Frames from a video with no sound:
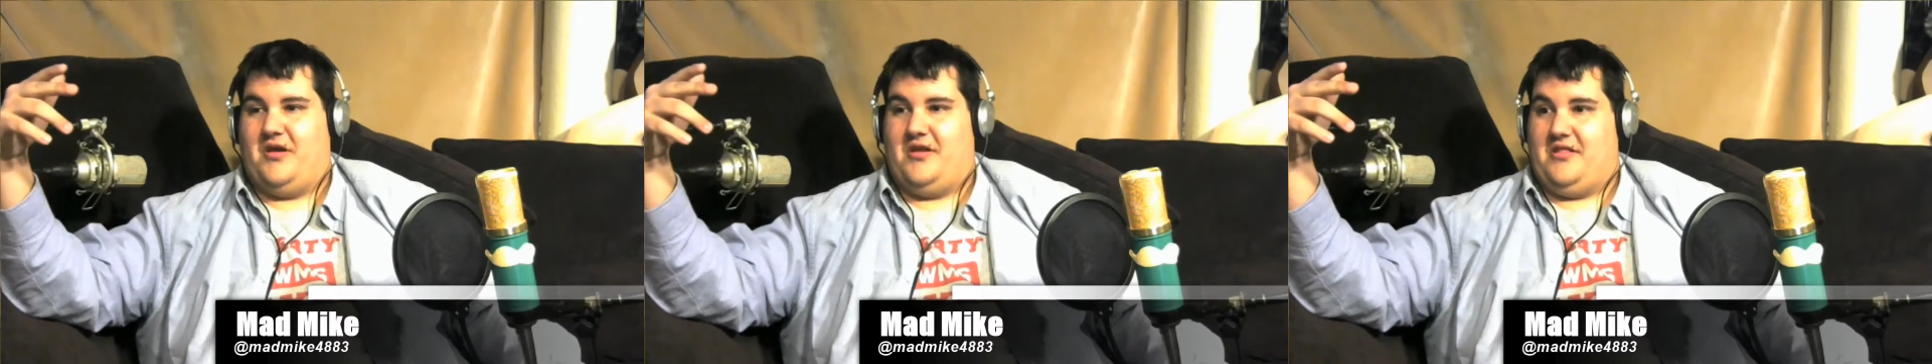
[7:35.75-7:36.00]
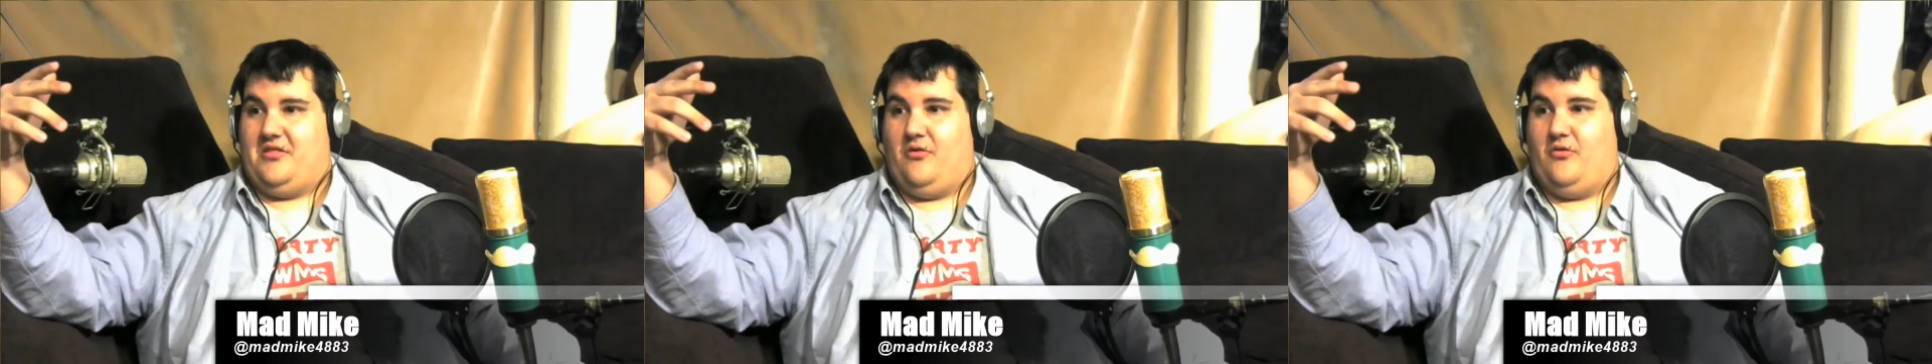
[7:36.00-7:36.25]
and I
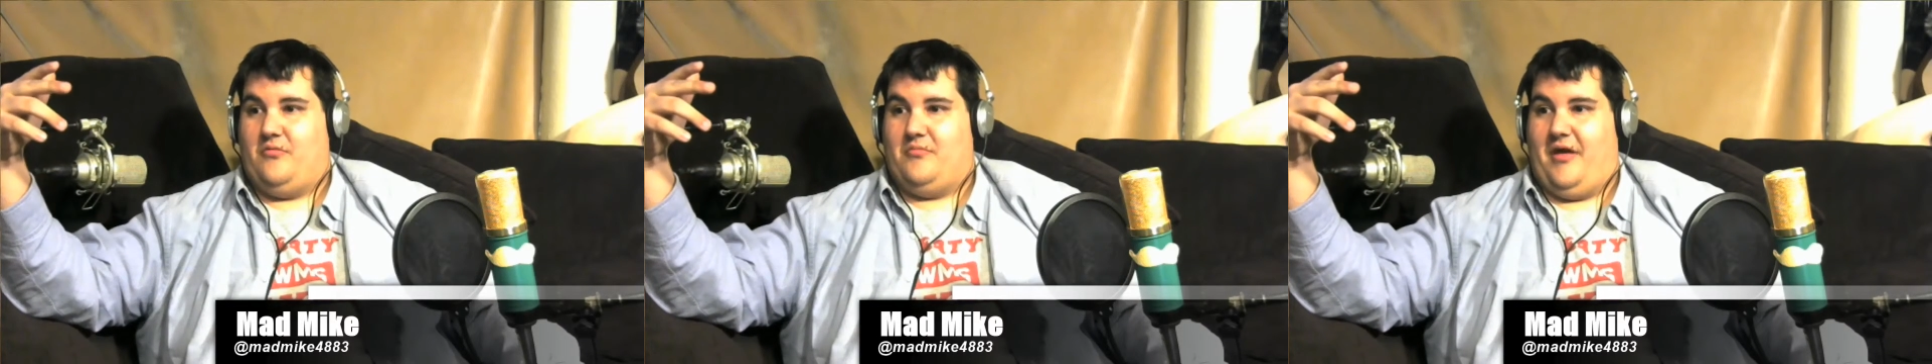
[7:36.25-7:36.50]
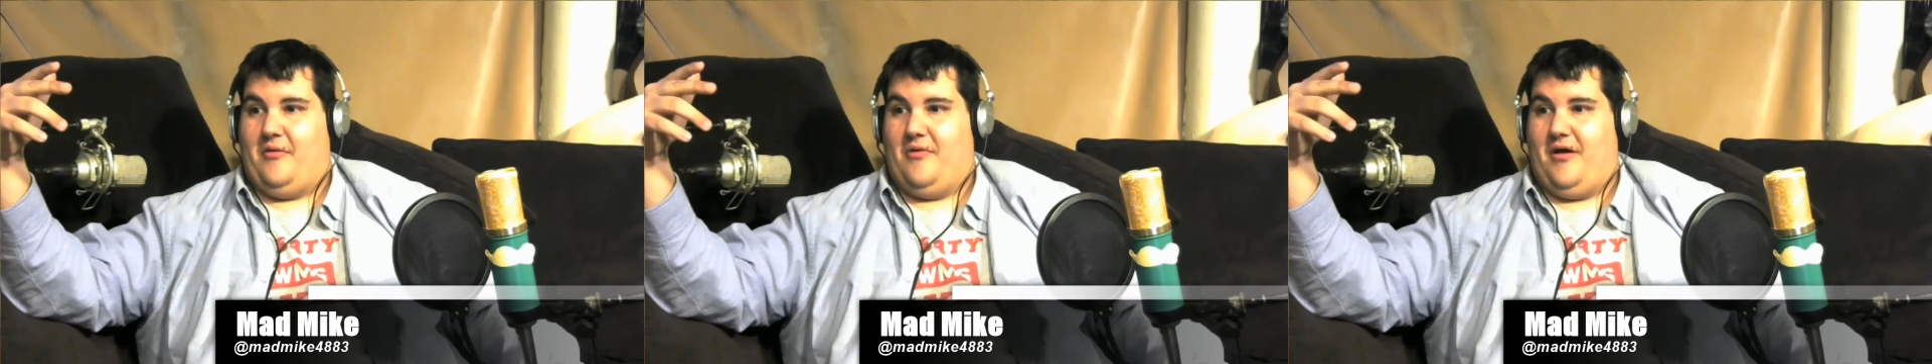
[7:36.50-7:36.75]
didn't know him
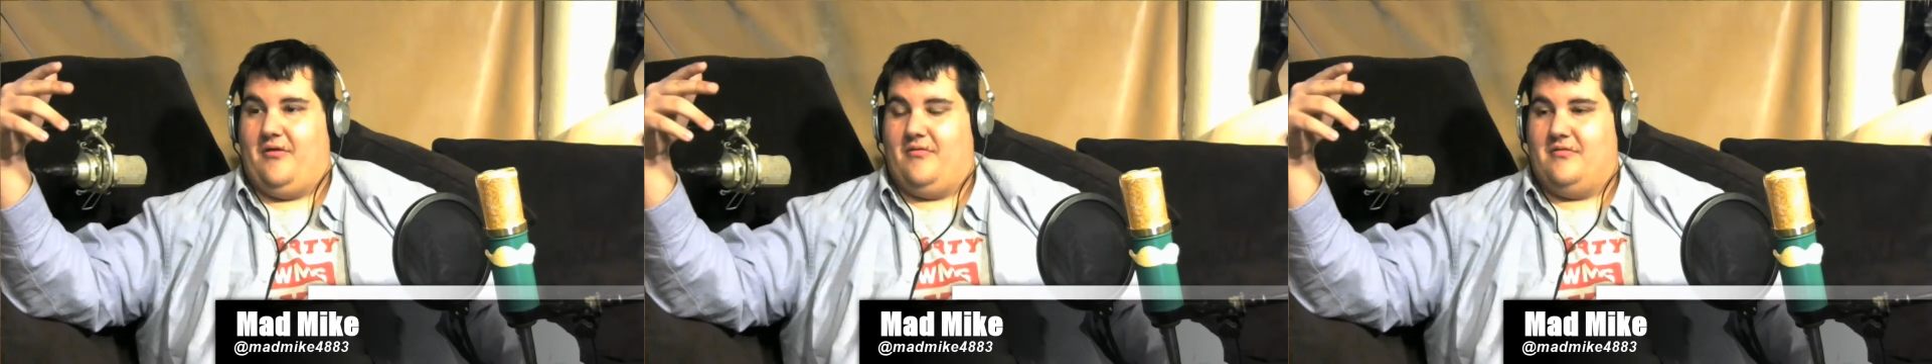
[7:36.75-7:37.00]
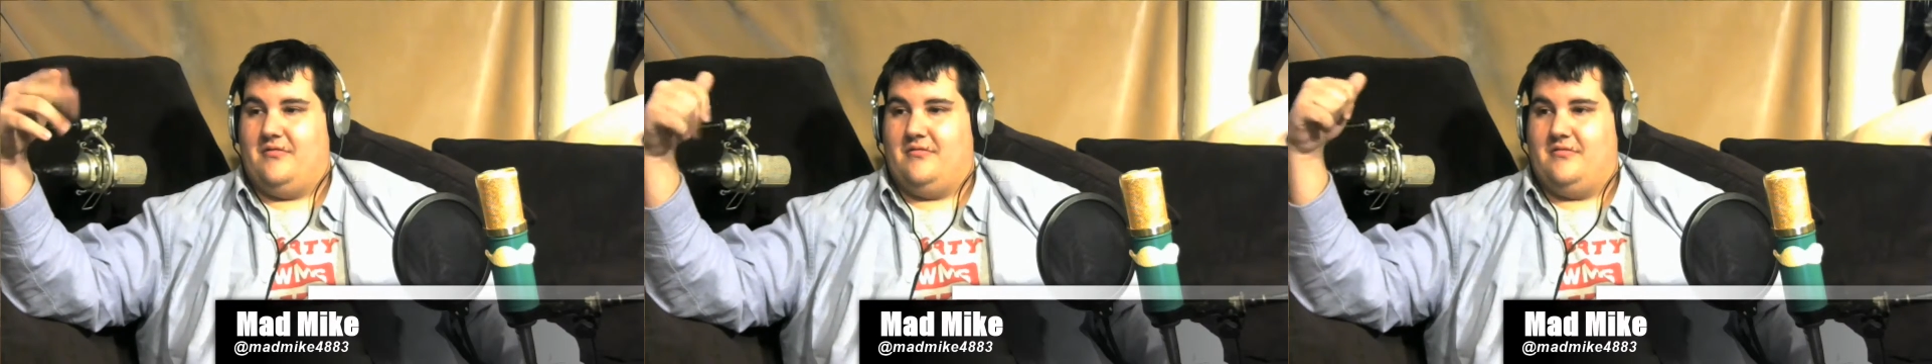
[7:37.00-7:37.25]
that well.
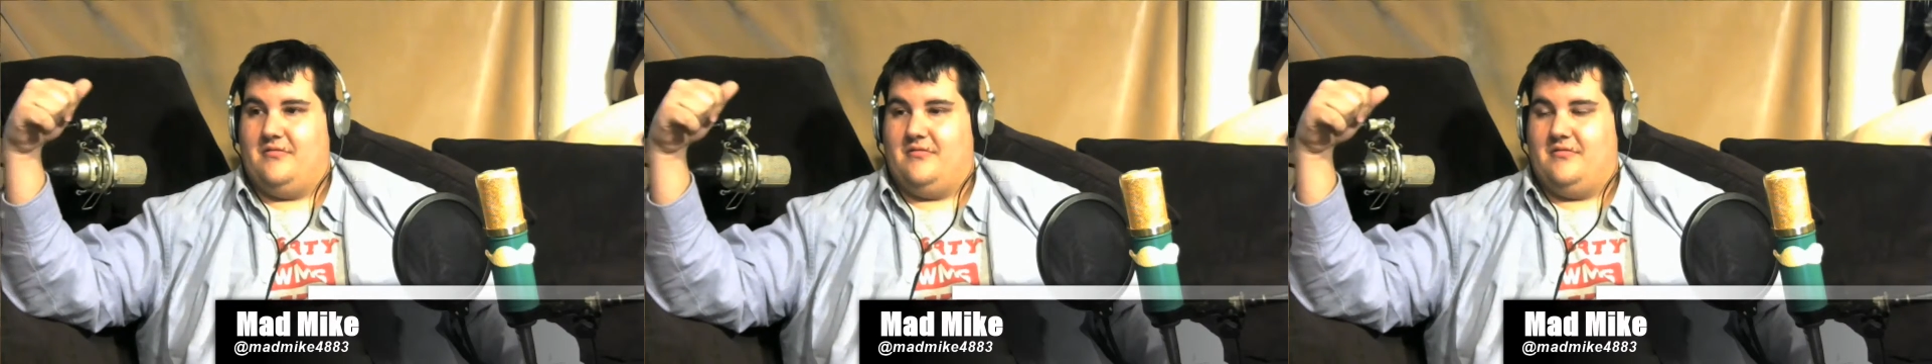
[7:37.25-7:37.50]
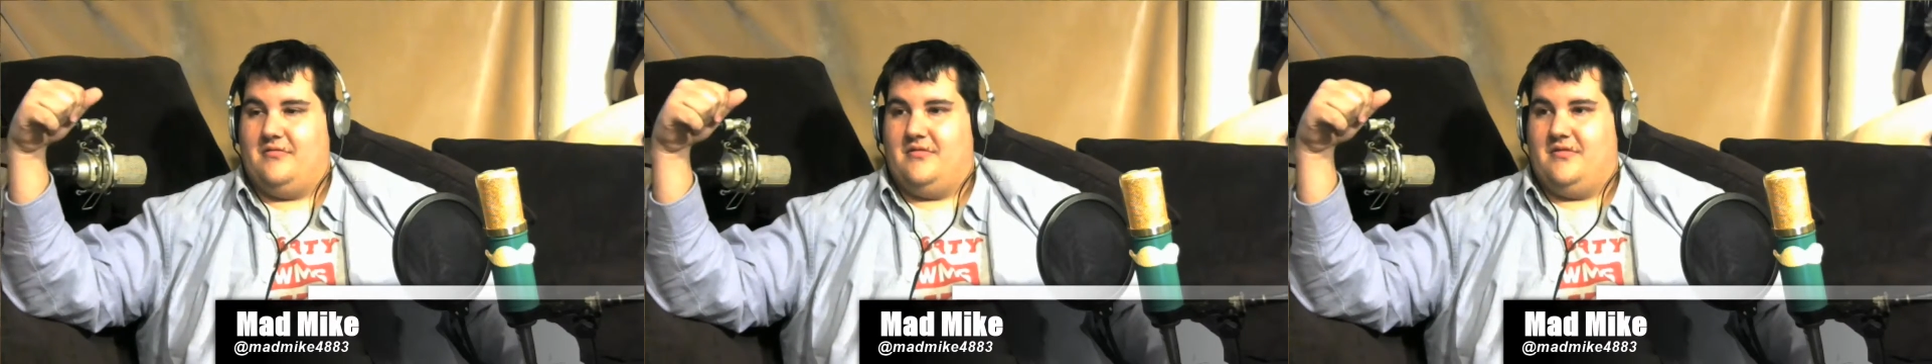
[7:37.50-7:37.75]
Right, right, right.